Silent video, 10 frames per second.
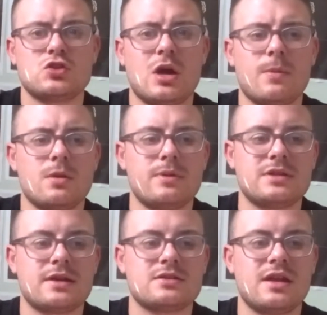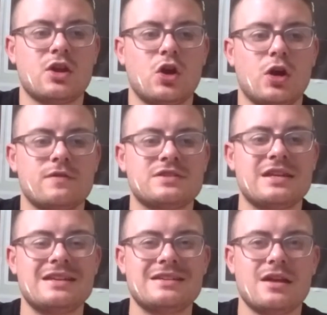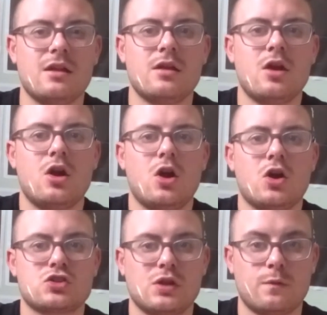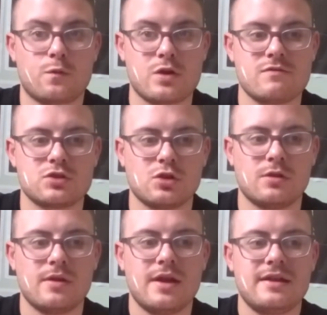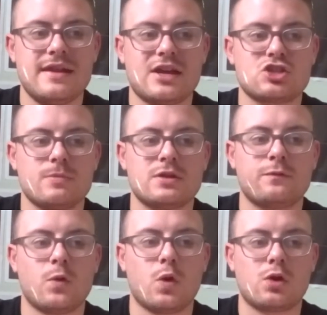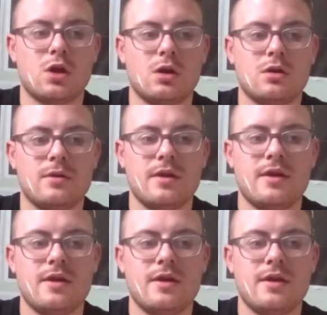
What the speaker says: So I'm going to predict a Cardiff City 0, Arsenal 3 result. Next up, it's 4:00.